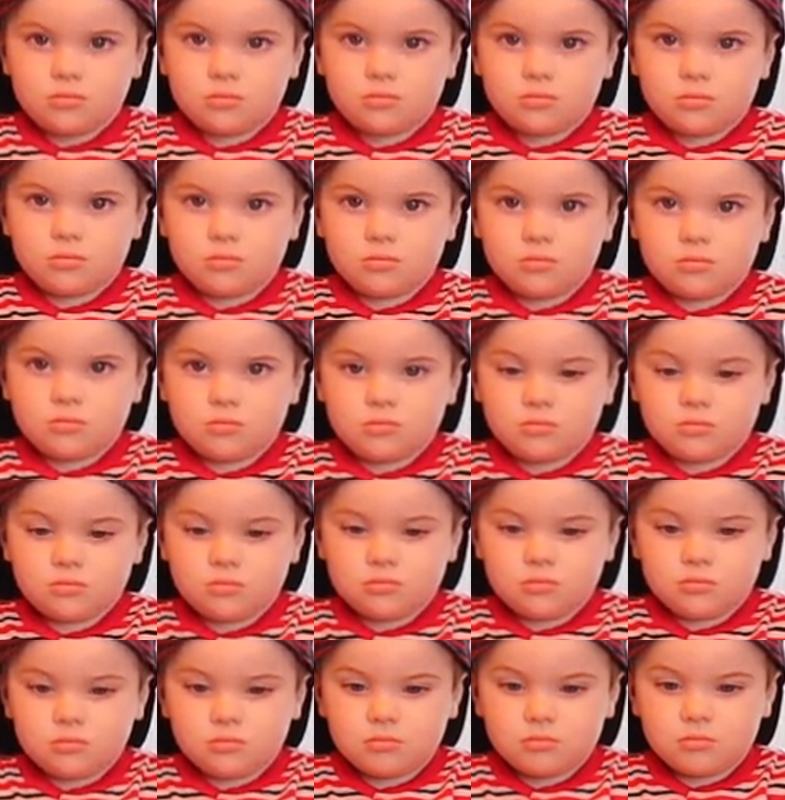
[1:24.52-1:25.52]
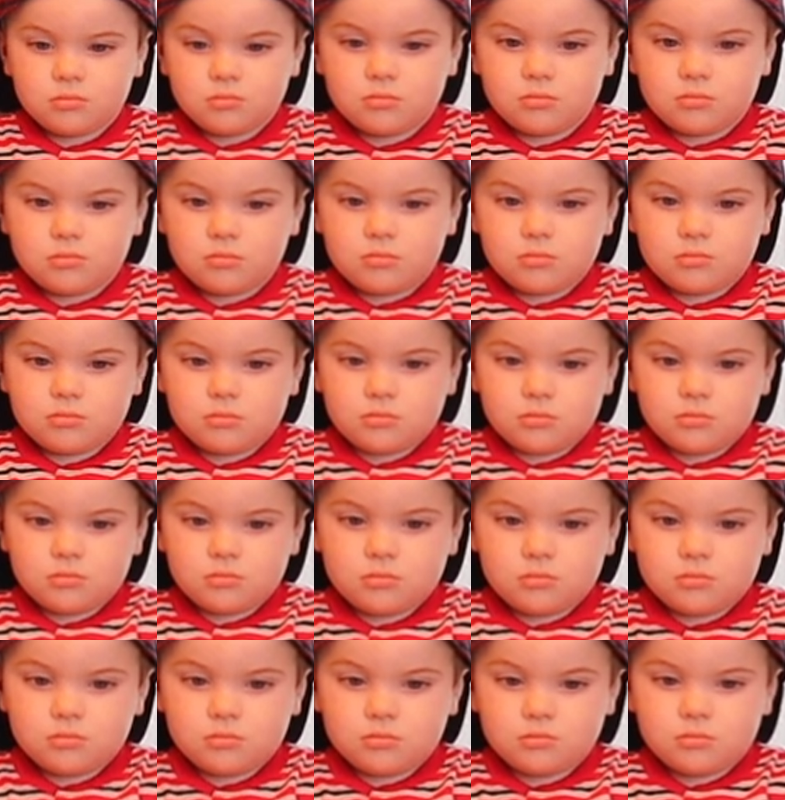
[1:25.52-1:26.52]

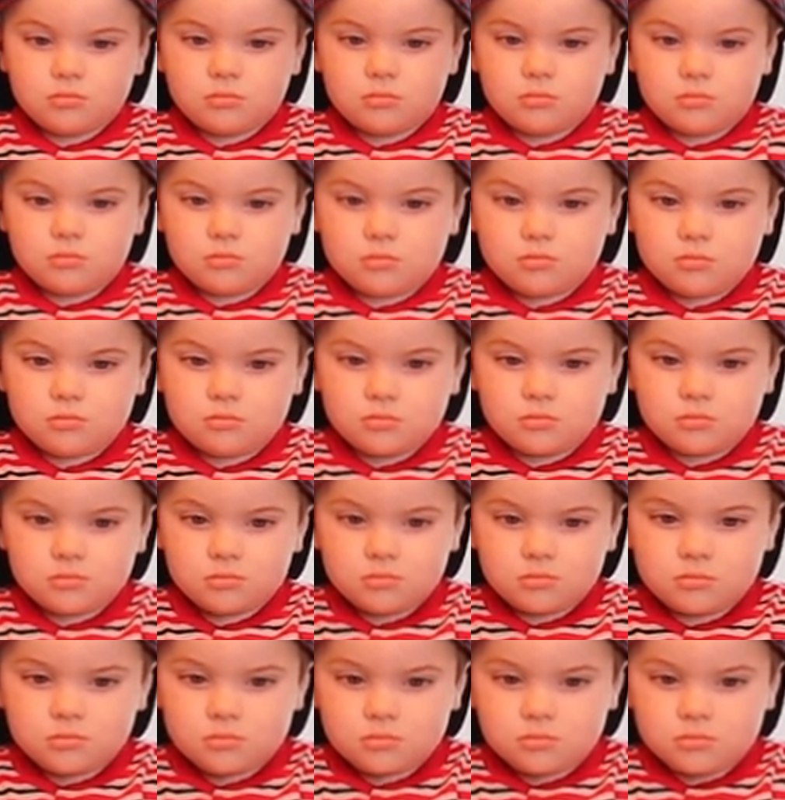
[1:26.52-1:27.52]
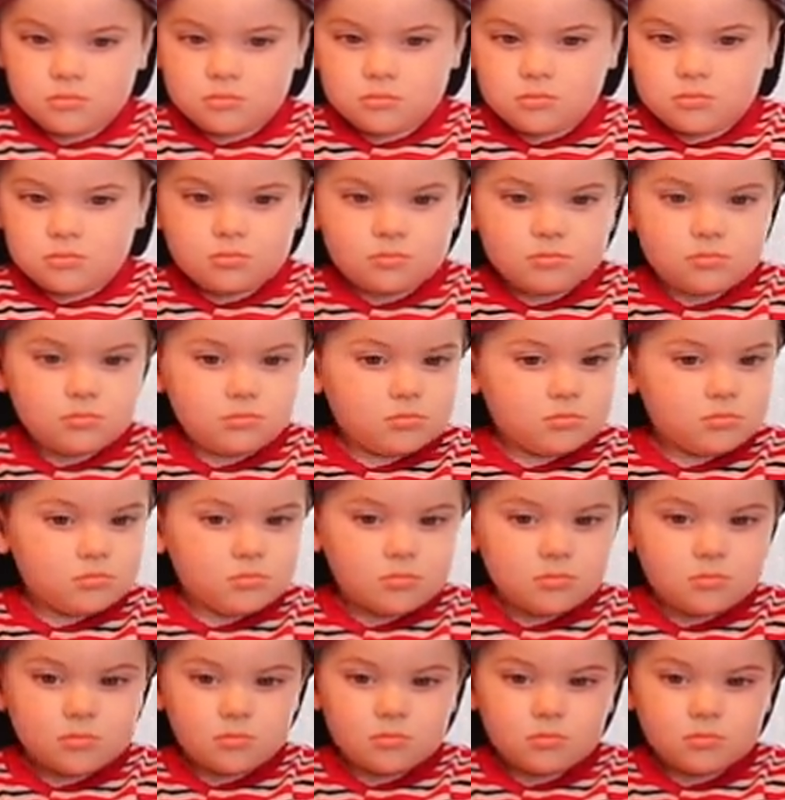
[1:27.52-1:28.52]

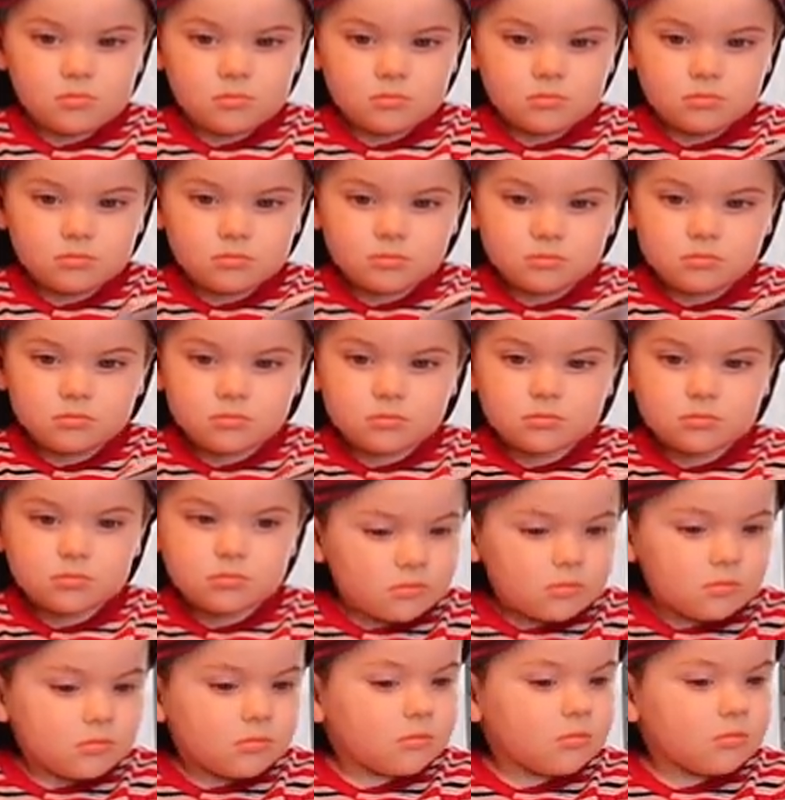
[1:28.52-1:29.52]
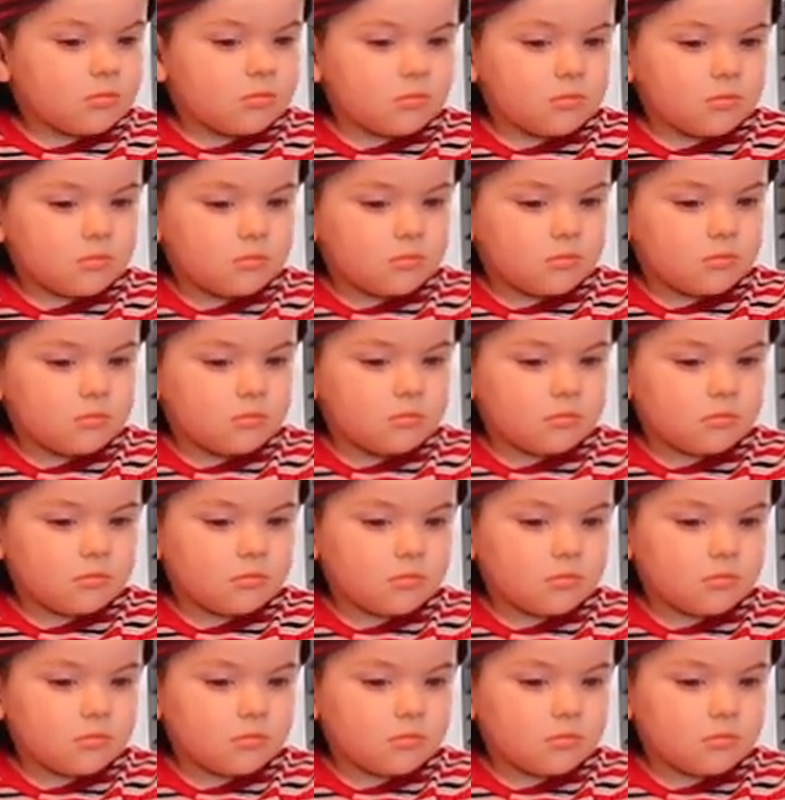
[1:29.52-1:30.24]
(not speaking)